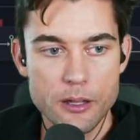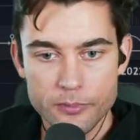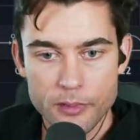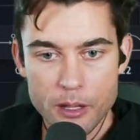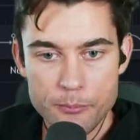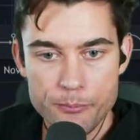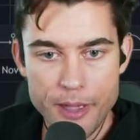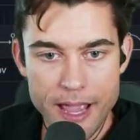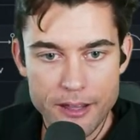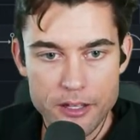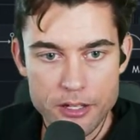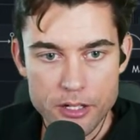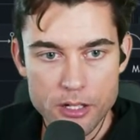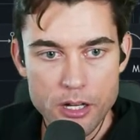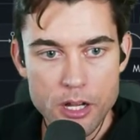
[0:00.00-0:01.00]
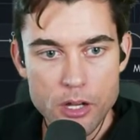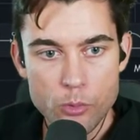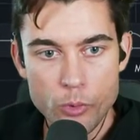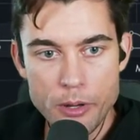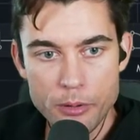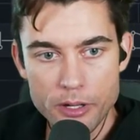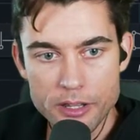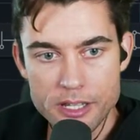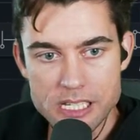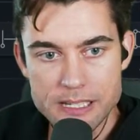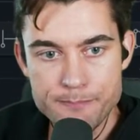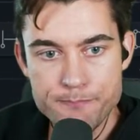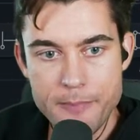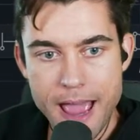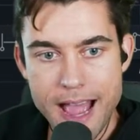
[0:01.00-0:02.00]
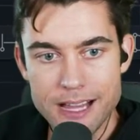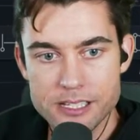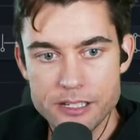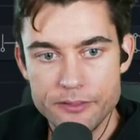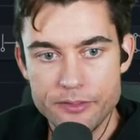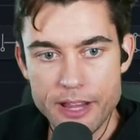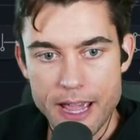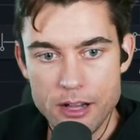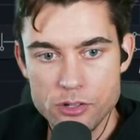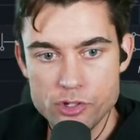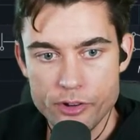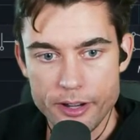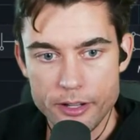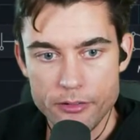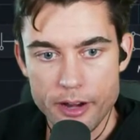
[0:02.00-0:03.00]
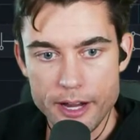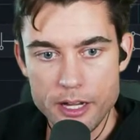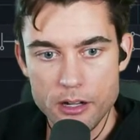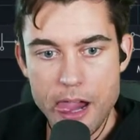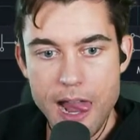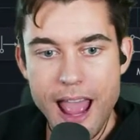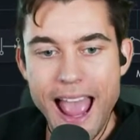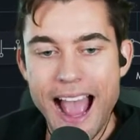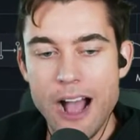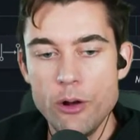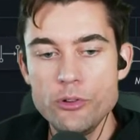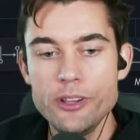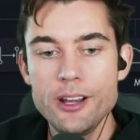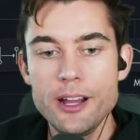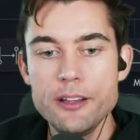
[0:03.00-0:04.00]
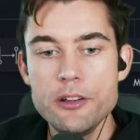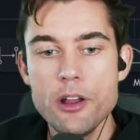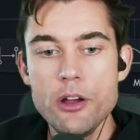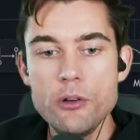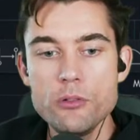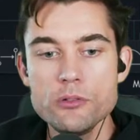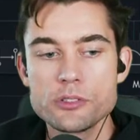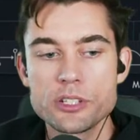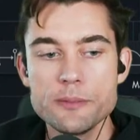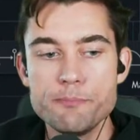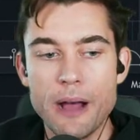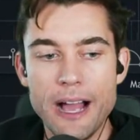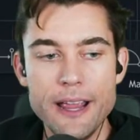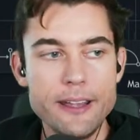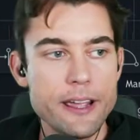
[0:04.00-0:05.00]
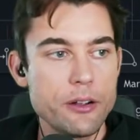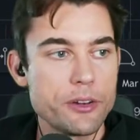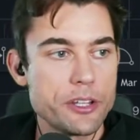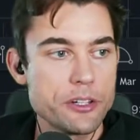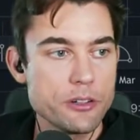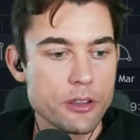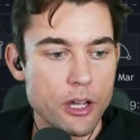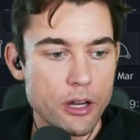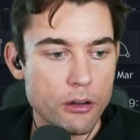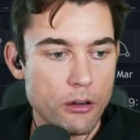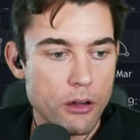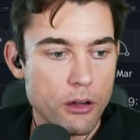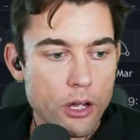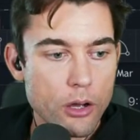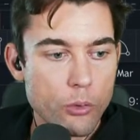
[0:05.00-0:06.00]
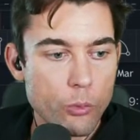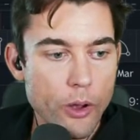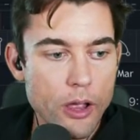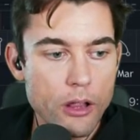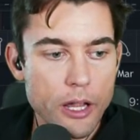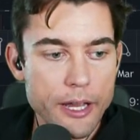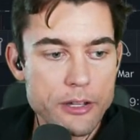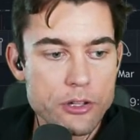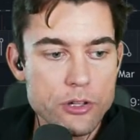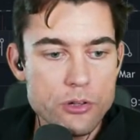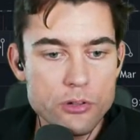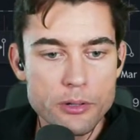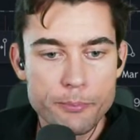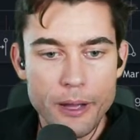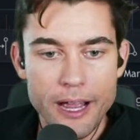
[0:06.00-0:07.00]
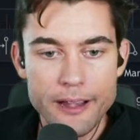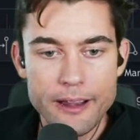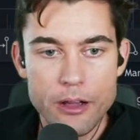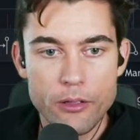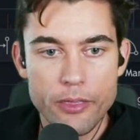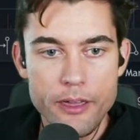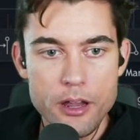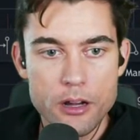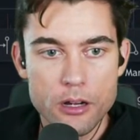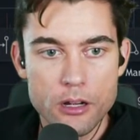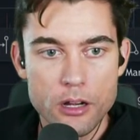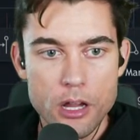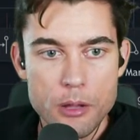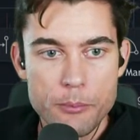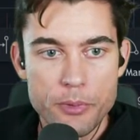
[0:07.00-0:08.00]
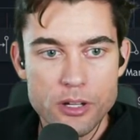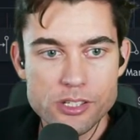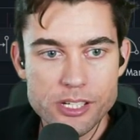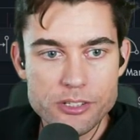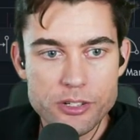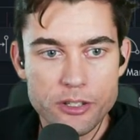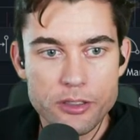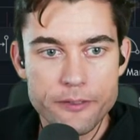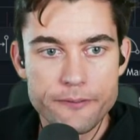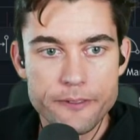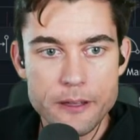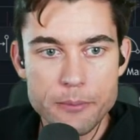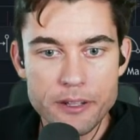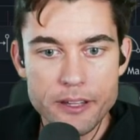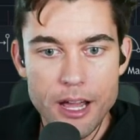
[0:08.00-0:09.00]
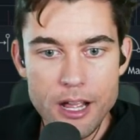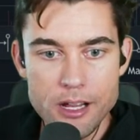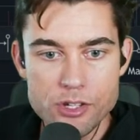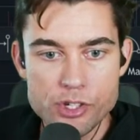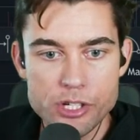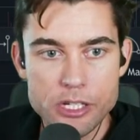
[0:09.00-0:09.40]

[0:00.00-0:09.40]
back here, we were in this massive downtrend, right? How did I know to buy down here though? Well, I knew to buy down there because I took the Fibonacci